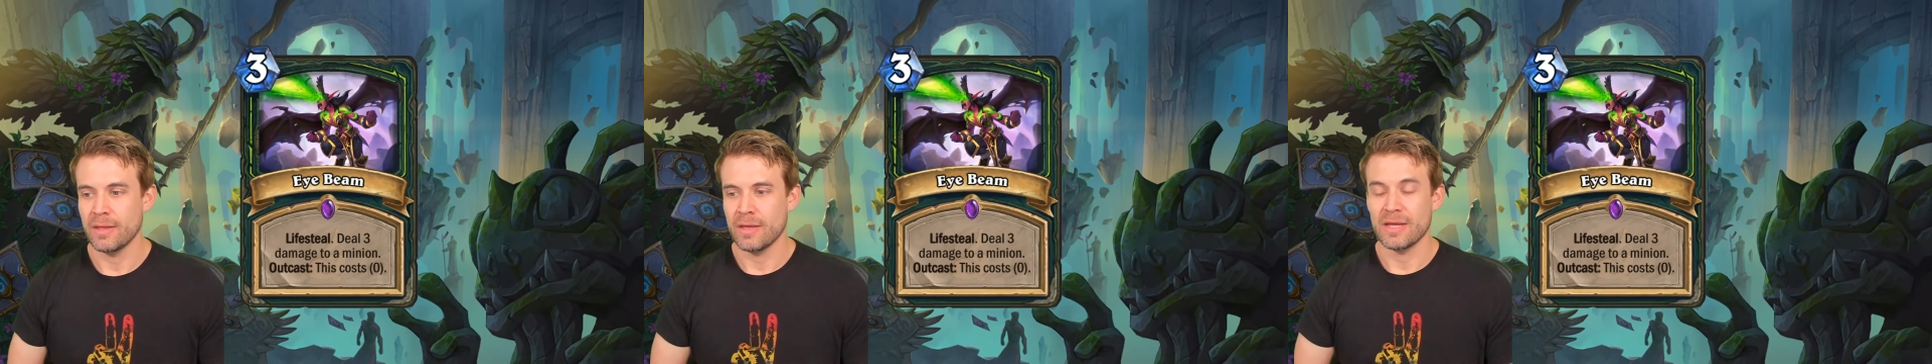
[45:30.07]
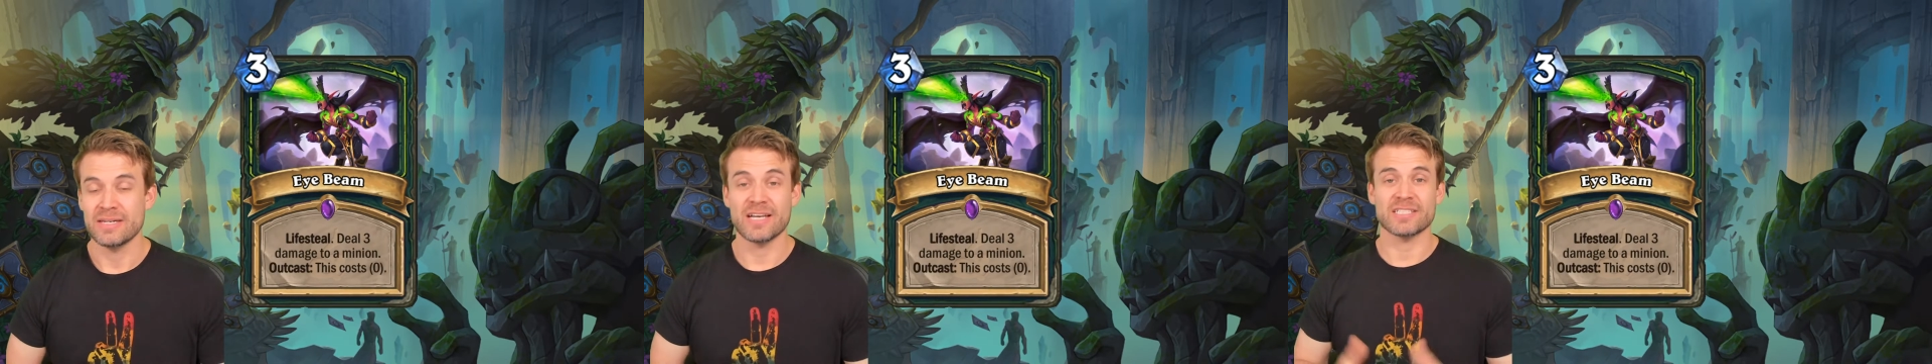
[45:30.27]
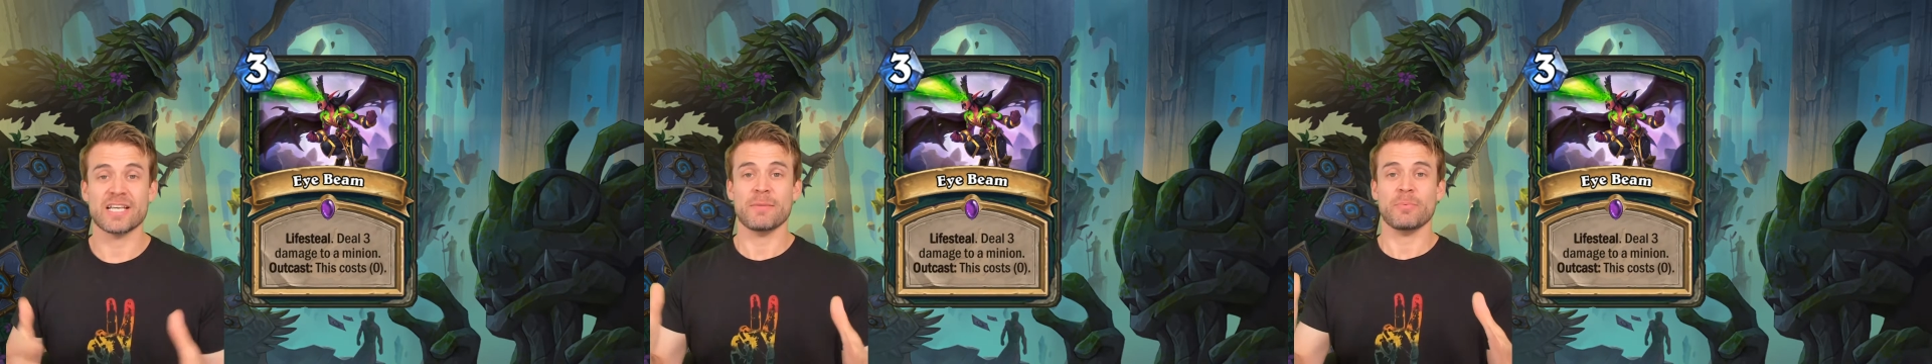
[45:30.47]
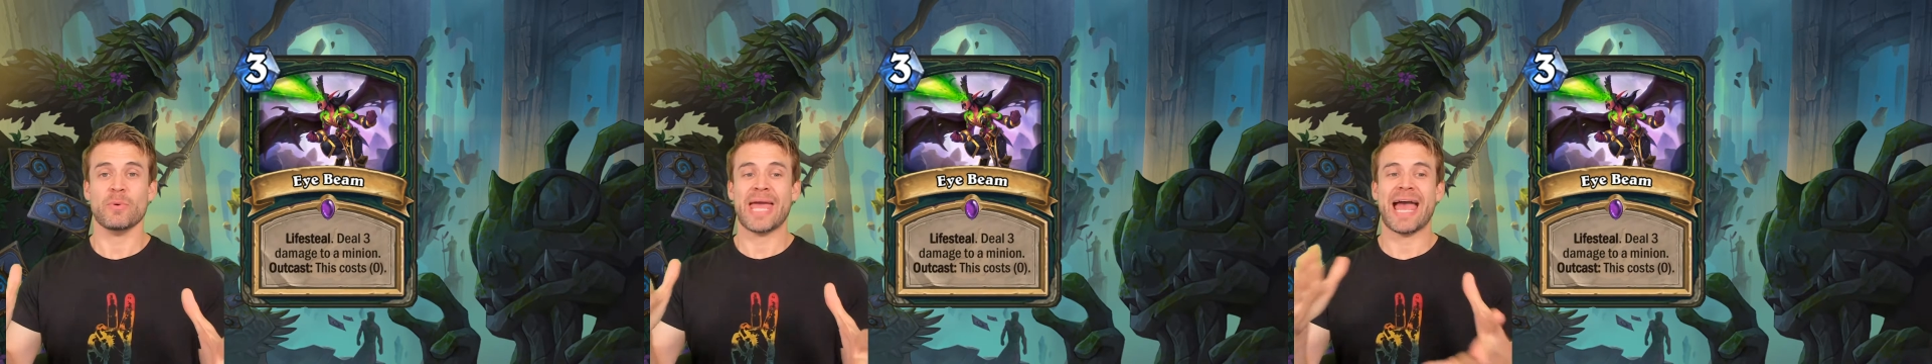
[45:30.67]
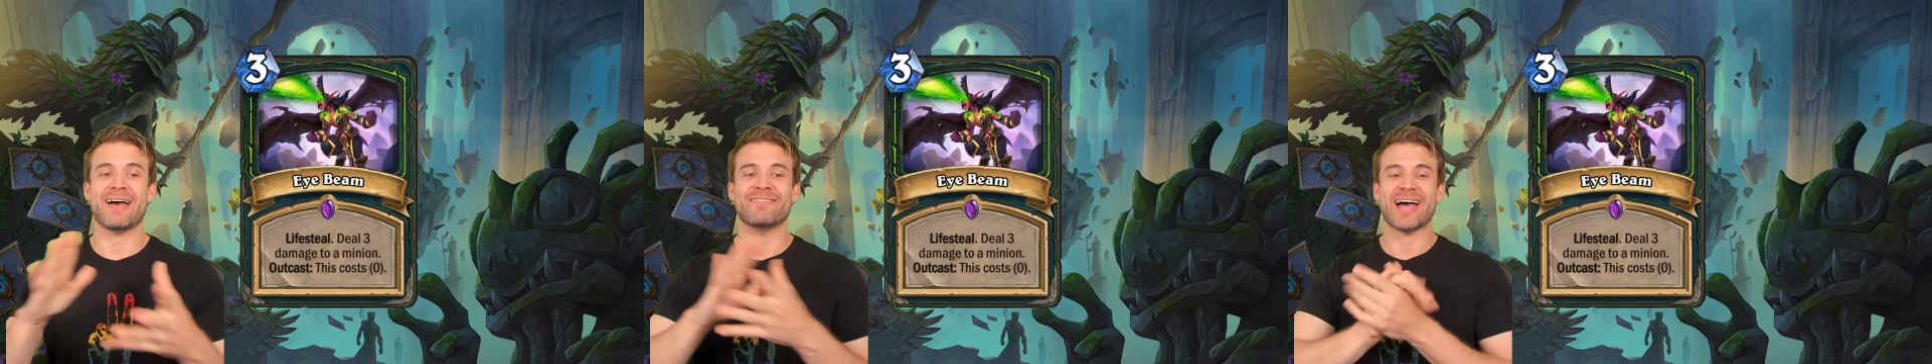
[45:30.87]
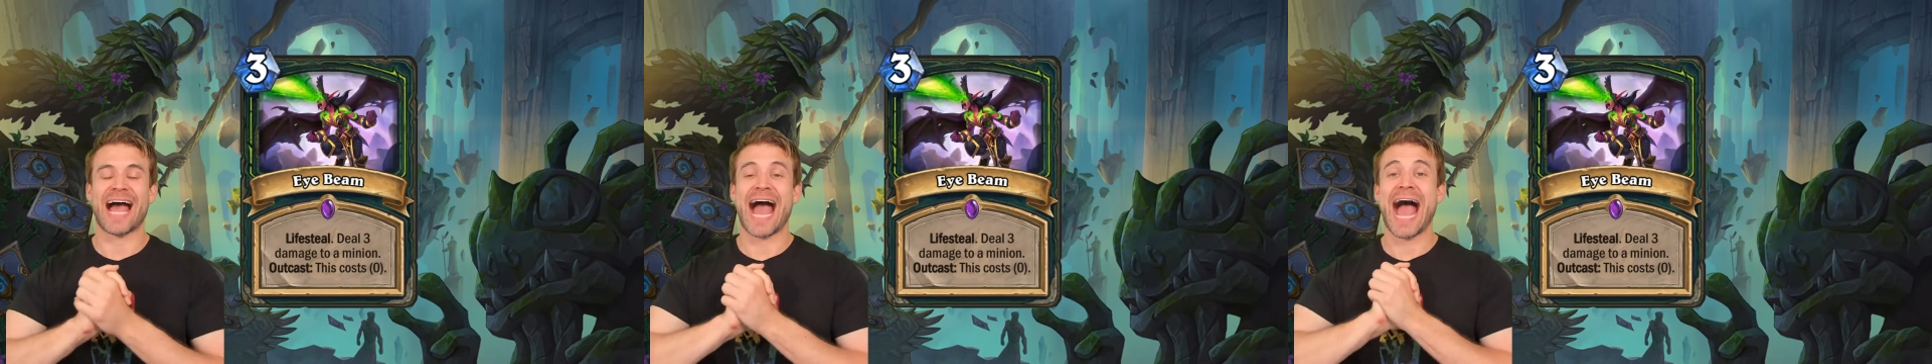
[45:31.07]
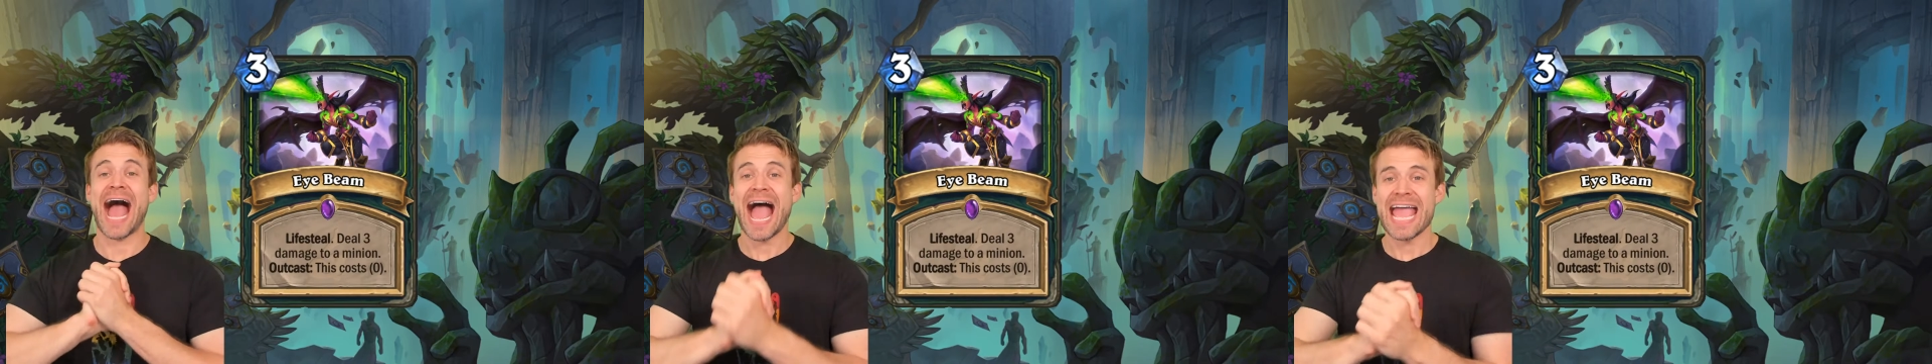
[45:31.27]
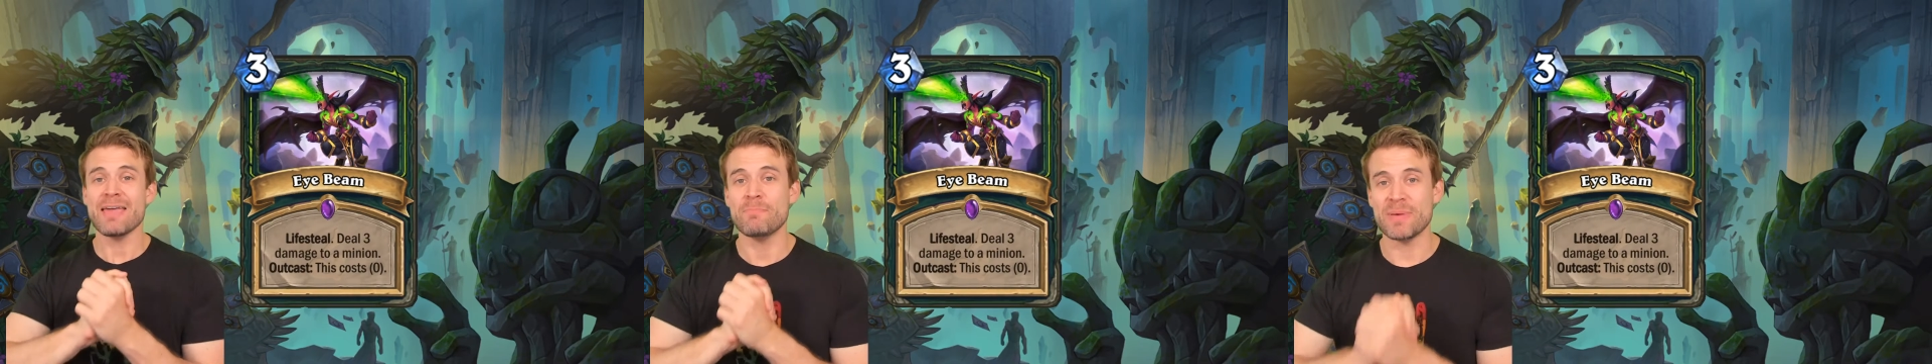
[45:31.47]
Next up, we have
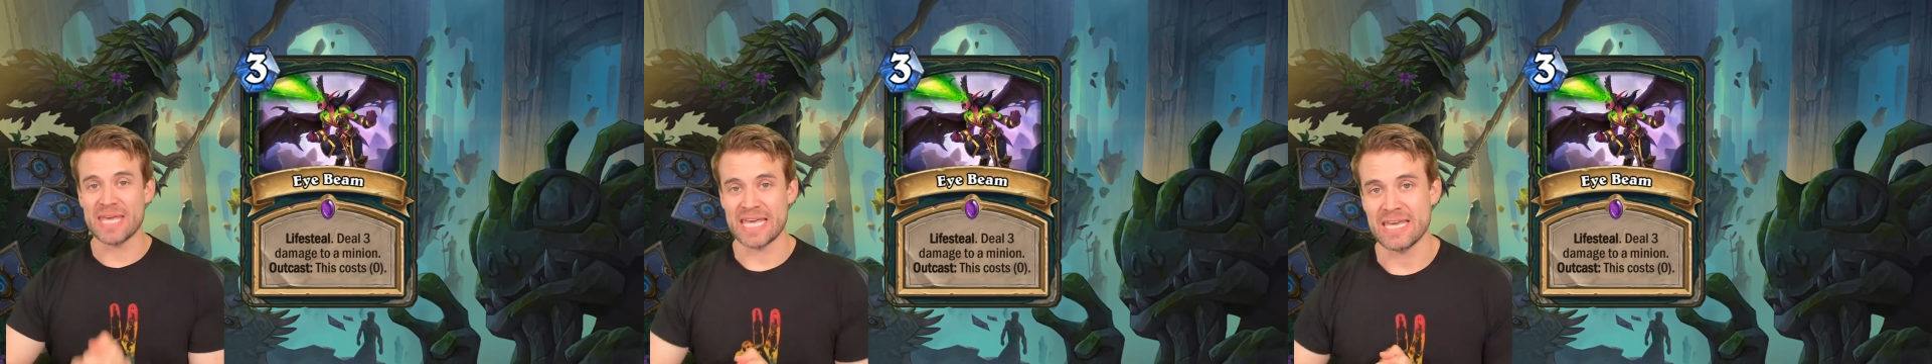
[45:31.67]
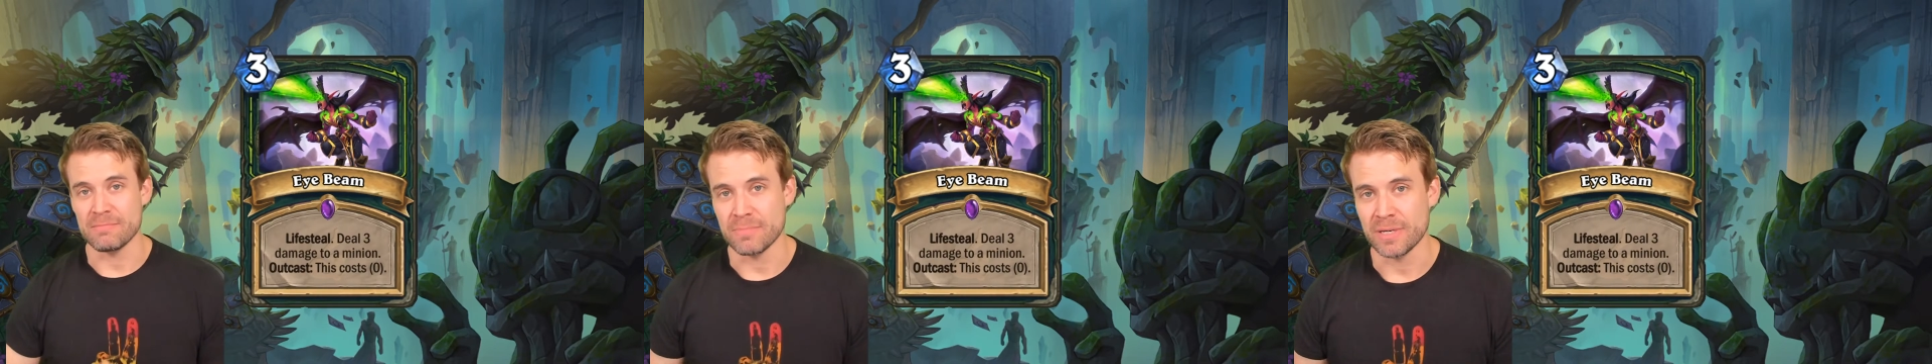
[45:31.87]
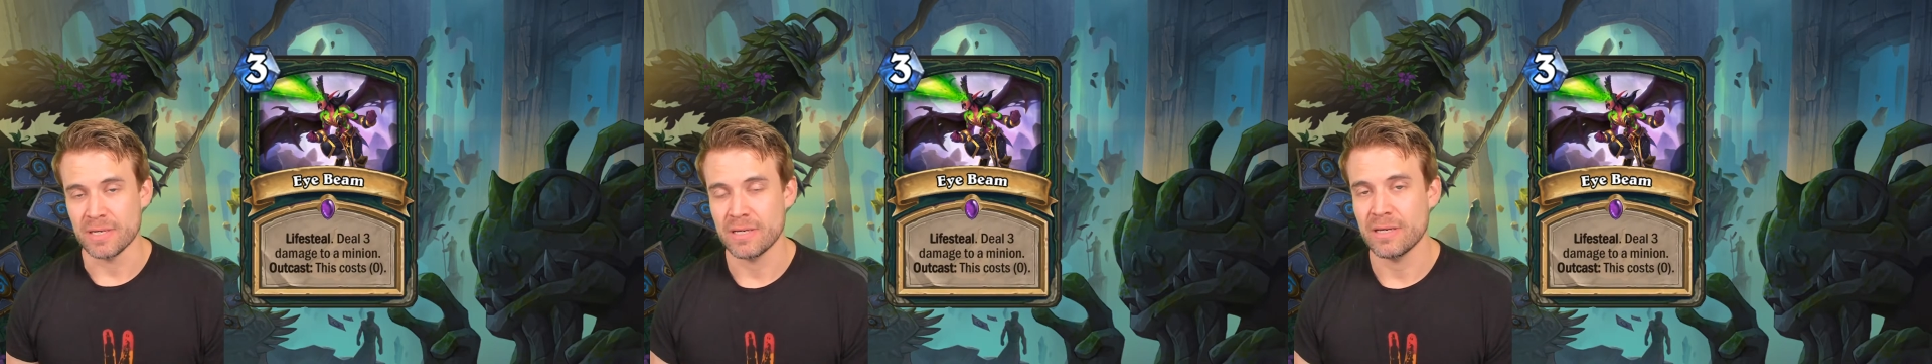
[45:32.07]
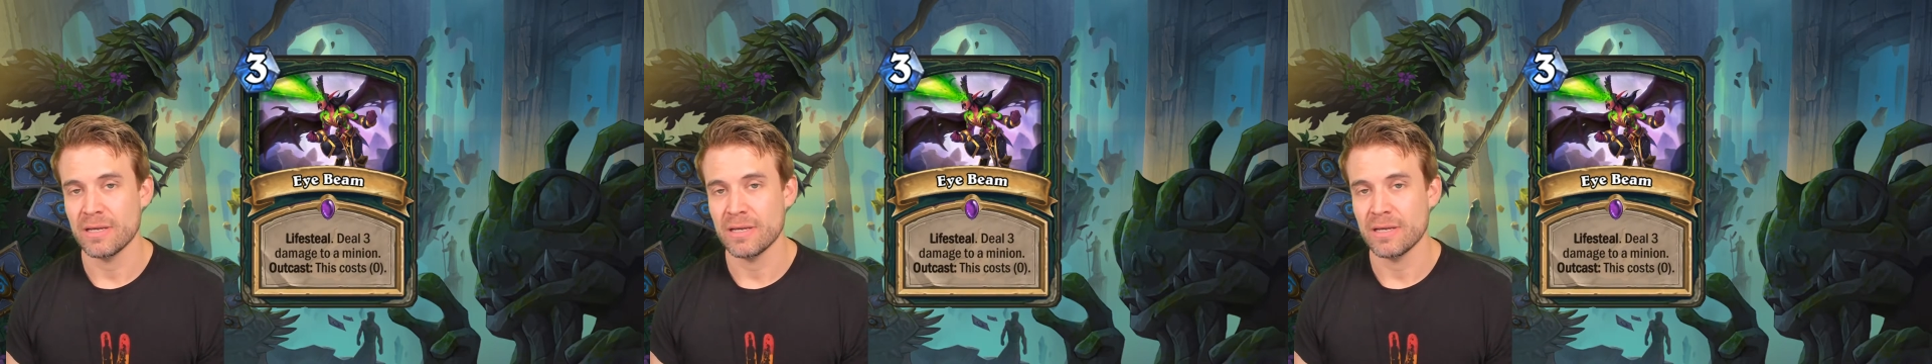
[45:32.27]
I-Beam.